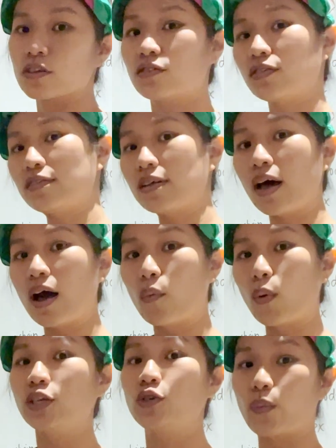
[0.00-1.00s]
So it's
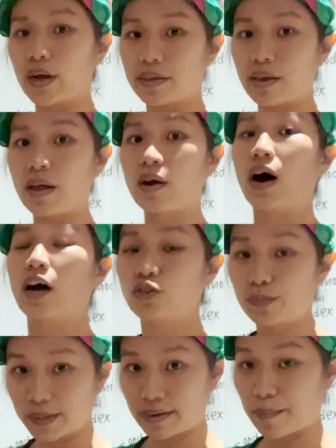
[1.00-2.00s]
1-to-1,
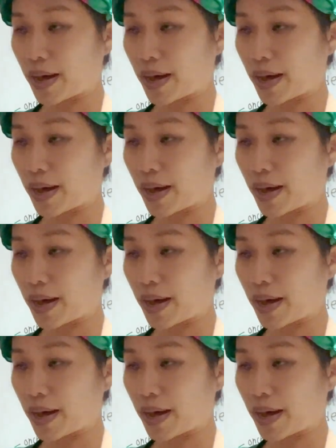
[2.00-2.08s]
100%